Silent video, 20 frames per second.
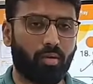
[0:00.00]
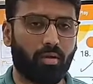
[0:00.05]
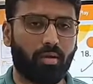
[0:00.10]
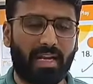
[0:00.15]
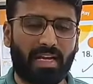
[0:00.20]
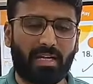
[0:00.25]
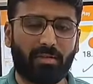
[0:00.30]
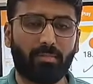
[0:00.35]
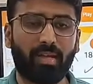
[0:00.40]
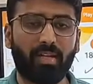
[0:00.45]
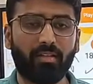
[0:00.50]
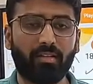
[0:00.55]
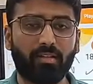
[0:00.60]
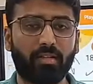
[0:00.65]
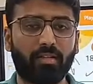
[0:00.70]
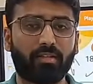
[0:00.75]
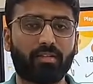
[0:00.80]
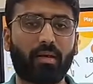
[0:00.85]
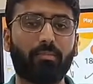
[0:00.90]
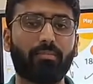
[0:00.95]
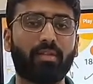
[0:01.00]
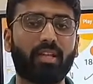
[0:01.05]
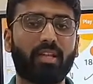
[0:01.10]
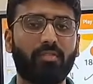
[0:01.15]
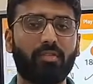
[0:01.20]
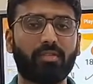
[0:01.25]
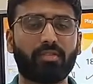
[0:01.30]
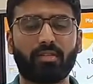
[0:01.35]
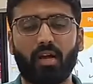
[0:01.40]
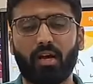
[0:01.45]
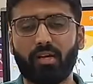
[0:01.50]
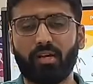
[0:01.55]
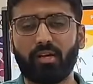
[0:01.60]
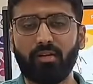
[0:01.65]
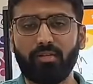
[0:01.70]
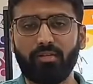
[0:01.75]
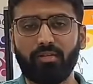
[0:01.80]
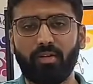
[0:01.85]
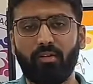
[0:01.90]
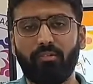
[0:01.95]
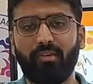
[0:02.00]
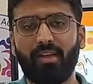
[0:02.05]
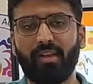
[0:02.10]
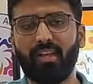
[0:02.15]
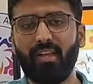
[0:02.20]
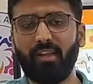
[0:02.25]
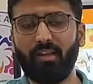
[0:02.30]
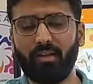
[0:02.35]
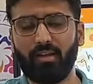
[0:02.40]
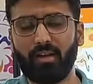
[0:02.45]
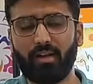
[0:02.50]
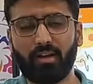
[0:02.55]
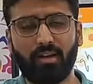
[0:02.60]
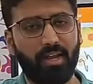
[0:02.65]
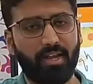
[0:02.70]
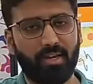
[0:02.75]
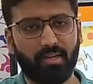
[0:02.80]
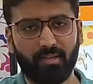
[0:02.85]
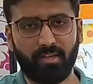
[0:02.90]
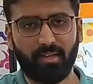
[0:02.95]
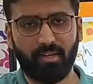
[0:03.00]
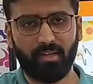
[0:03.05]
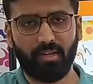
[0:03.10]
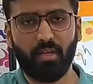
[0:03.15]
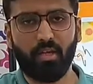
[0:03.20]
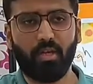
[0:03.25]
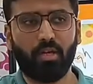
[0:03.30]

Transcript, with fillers: It means something which occurs very rarely.